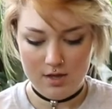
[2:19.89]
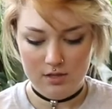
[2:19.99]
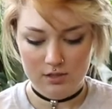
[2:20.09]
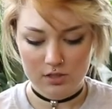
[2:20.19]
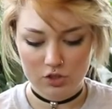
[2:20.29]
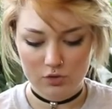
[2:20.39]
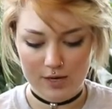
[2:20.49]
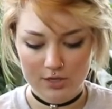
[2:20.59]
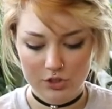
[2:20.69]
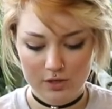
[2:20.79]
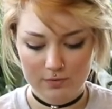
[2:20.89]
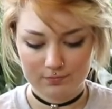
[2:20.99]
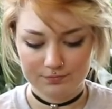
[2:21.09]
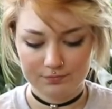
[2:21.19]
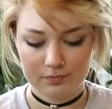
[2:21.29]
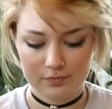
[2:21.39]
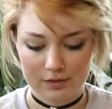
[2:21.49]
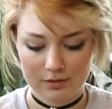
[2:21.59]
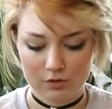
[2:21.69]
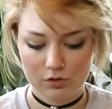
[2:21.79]
situation?
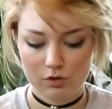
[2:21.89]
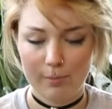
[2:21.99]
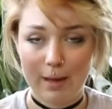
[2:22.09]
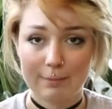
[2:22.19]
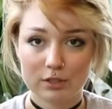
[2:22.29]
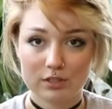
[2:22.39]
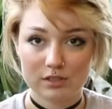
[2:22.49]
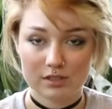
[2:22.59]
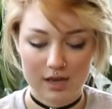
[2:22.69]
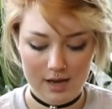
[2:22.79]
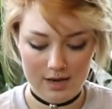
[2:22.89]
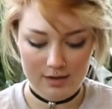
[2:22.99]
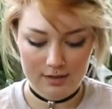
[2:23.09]
Do you grow peppers inside?